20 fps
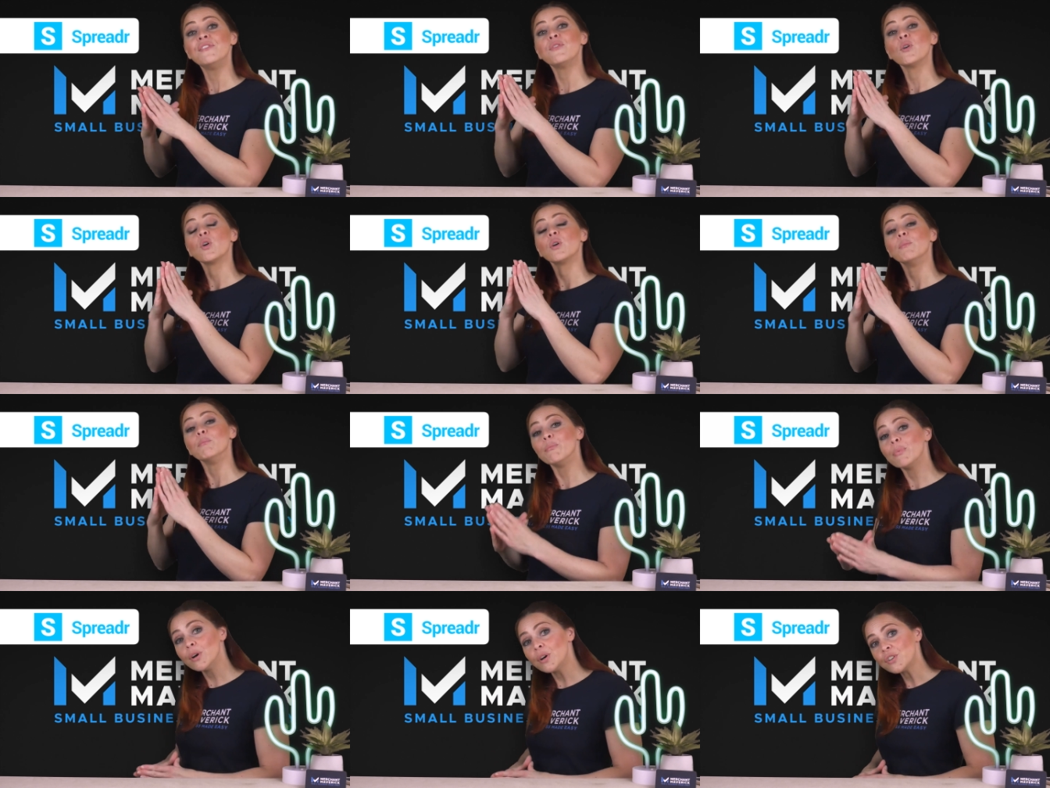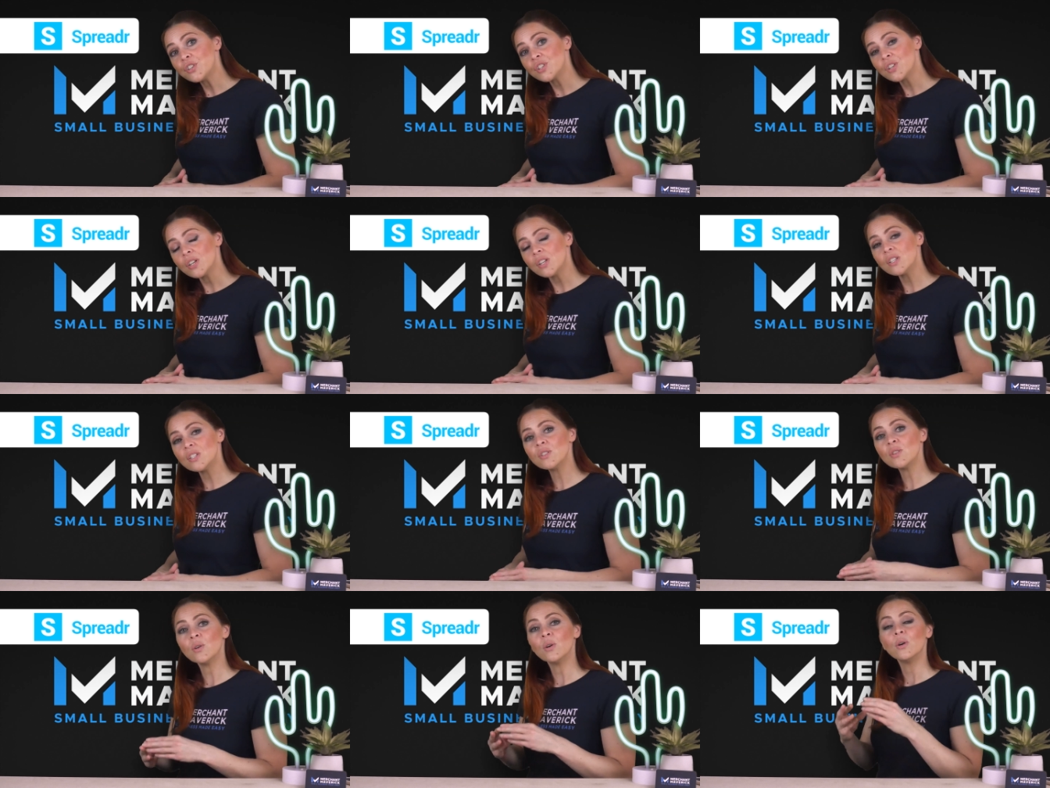for
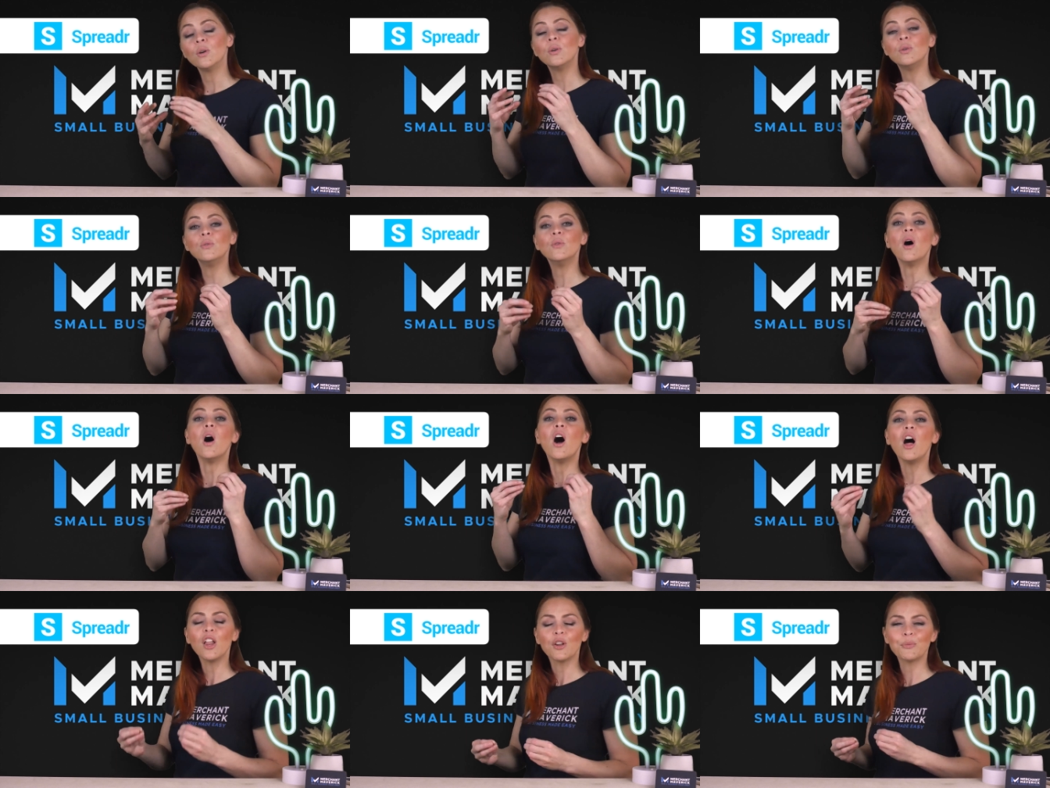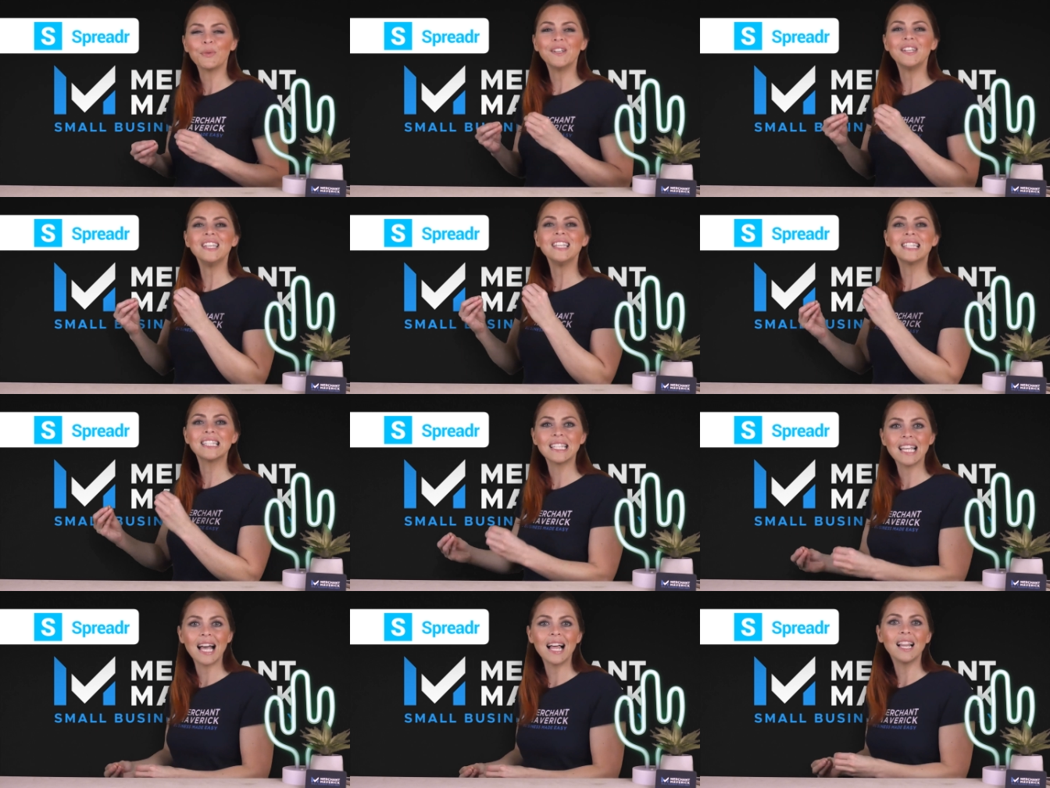merchants who already
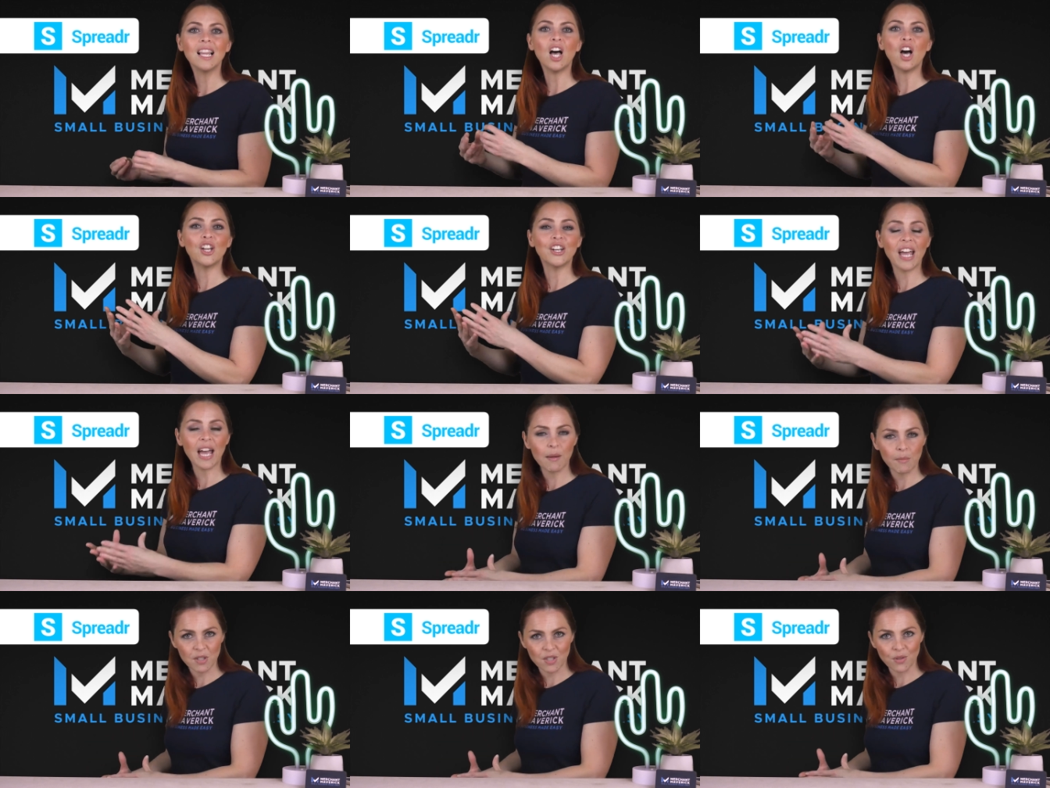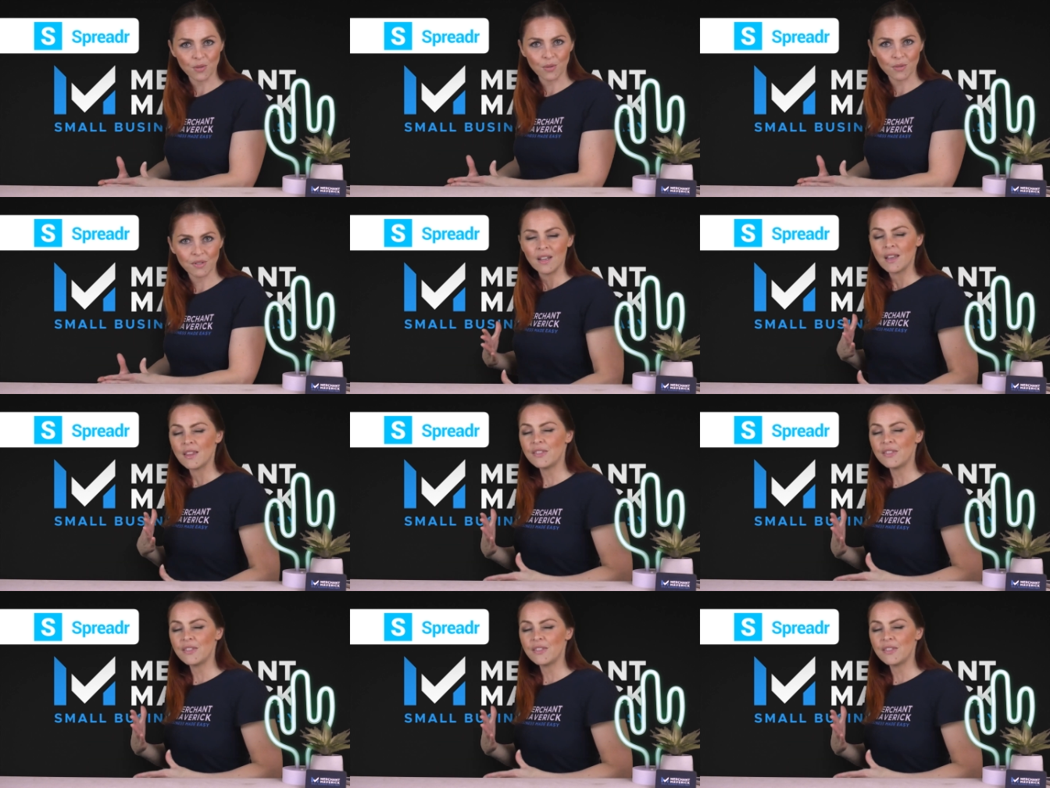sell on Amazon.